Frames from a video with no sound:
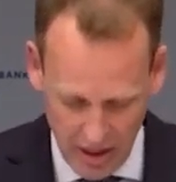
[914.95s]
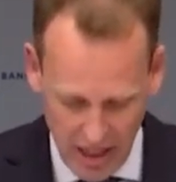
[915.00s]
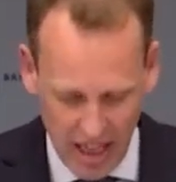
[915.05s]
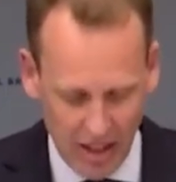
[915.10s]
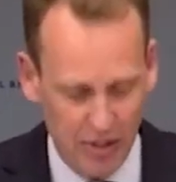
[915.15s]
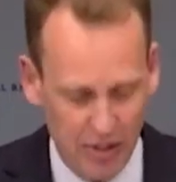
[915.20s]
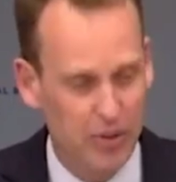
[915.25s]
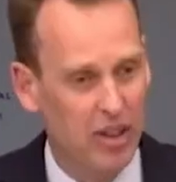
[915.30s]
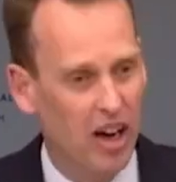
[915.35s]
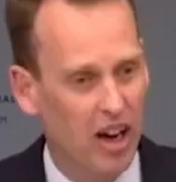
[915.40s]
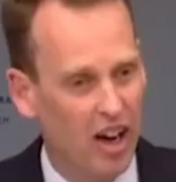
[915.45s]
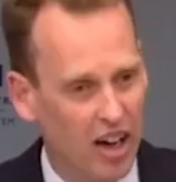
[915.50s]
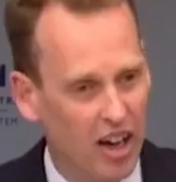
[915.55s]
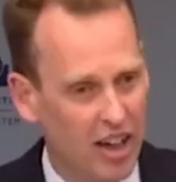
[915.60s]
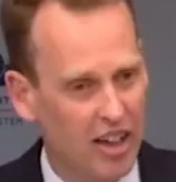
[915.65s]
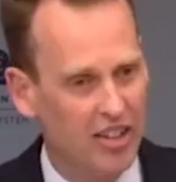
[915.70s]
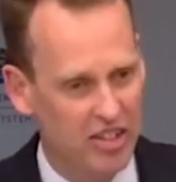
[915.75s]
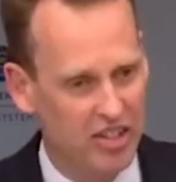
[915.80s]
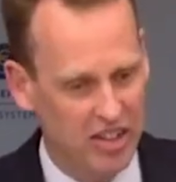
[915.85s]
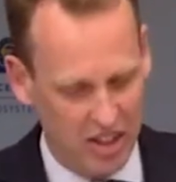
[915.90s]
And we
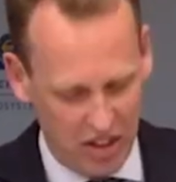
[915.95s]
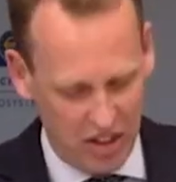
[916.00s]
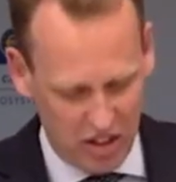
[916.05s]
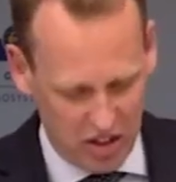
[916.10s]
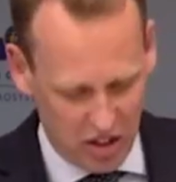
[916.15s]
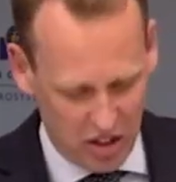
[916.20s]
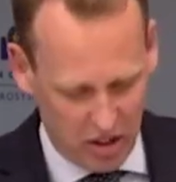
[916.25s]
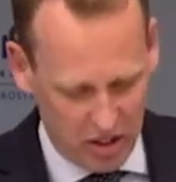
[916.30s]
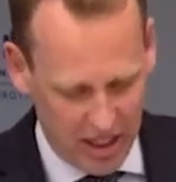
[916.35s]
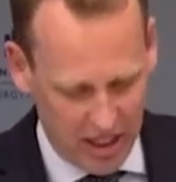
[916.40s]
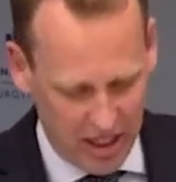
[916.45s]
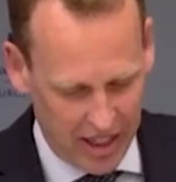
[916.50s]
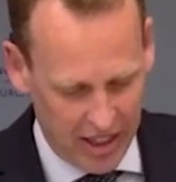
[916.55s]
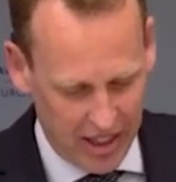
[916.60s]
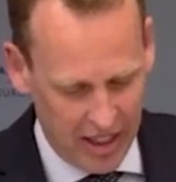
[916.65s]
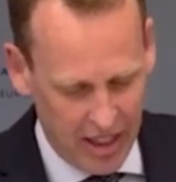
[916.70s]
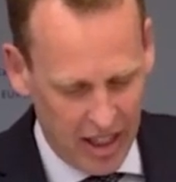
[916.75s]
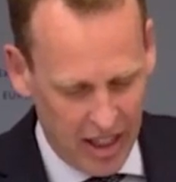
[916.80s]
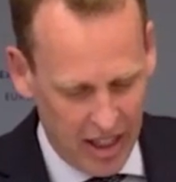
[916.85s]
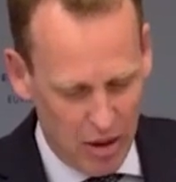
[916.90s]
aren't just talking
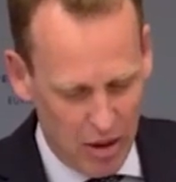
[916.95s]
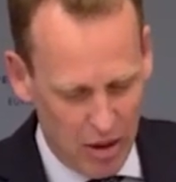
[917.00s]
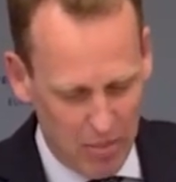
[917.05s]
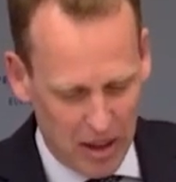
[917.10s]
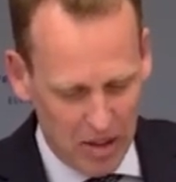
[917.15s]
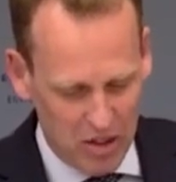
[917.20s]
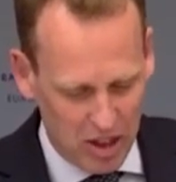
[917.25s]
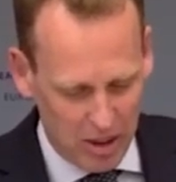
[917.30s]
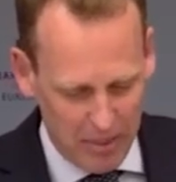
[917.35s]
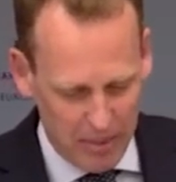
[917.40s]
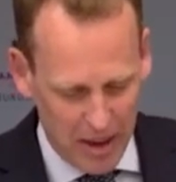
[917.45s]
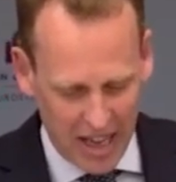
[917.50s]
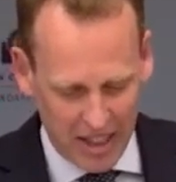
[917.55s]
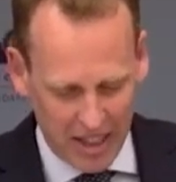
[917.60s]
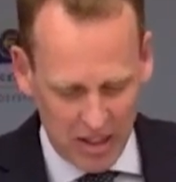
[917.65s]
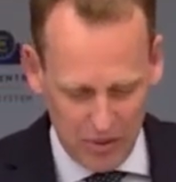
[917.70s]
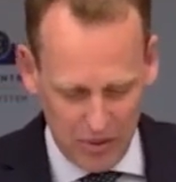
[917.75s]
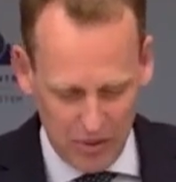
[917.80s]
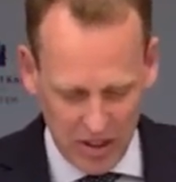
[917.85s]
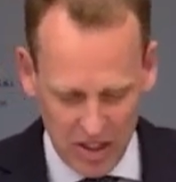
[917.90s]
about some
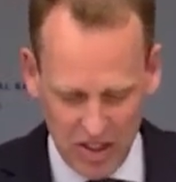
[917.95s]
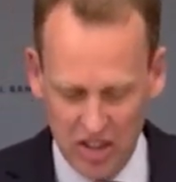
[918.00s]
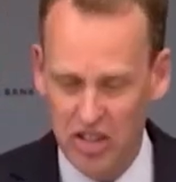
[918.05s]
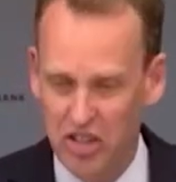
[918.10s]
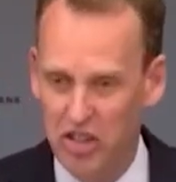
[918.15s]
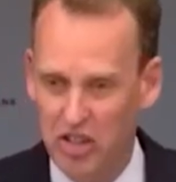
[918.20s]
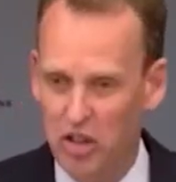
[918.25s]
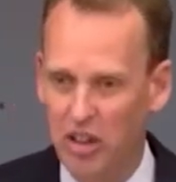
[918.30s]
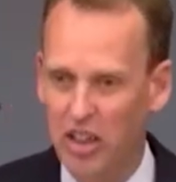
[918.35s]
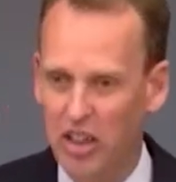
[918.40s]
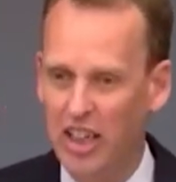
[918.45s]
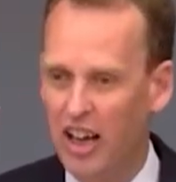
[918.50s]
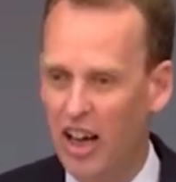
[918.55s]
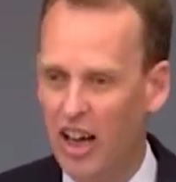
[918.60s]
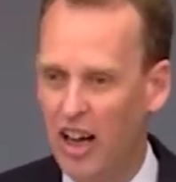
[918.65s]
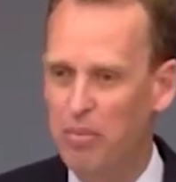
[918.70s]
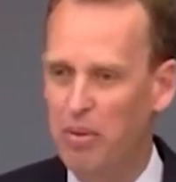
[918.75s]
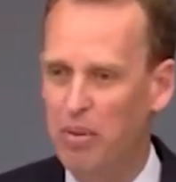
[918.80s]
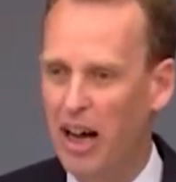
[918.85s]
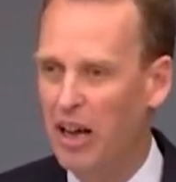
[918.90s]
activists turning
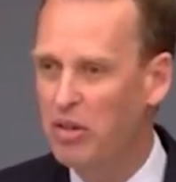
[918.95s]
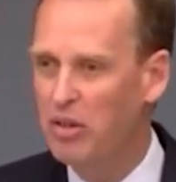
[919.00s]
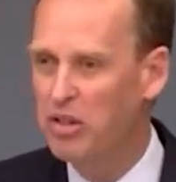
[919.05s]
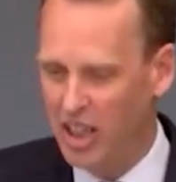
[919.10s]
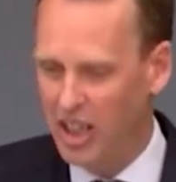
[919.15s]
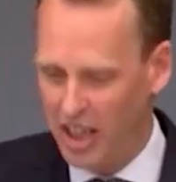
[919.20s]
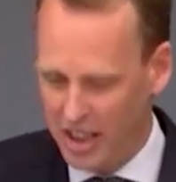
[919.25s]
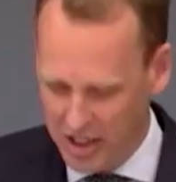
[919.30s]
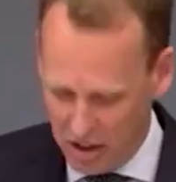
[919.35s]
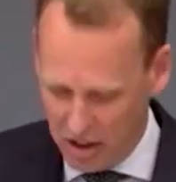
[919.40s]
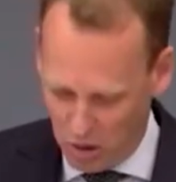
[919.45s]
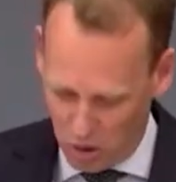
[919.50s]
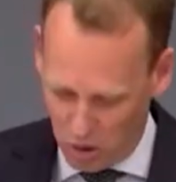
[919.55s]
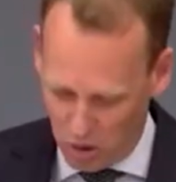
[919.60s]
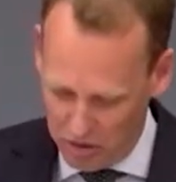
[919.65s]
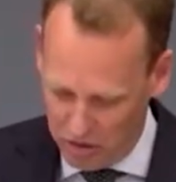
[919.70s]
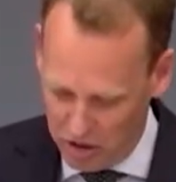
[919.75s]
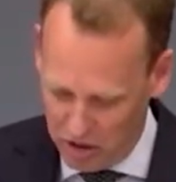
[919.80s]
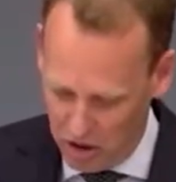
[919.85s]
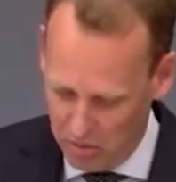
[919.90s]
up outside the
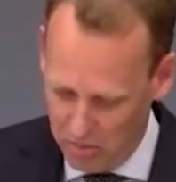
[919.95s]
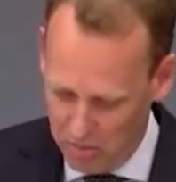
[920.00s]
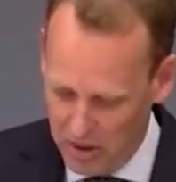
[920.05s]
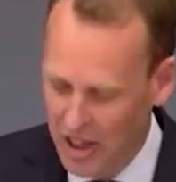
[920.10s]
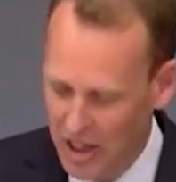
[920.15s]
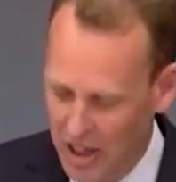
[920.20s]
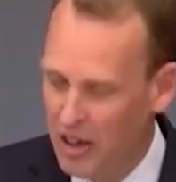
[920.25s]
courtroom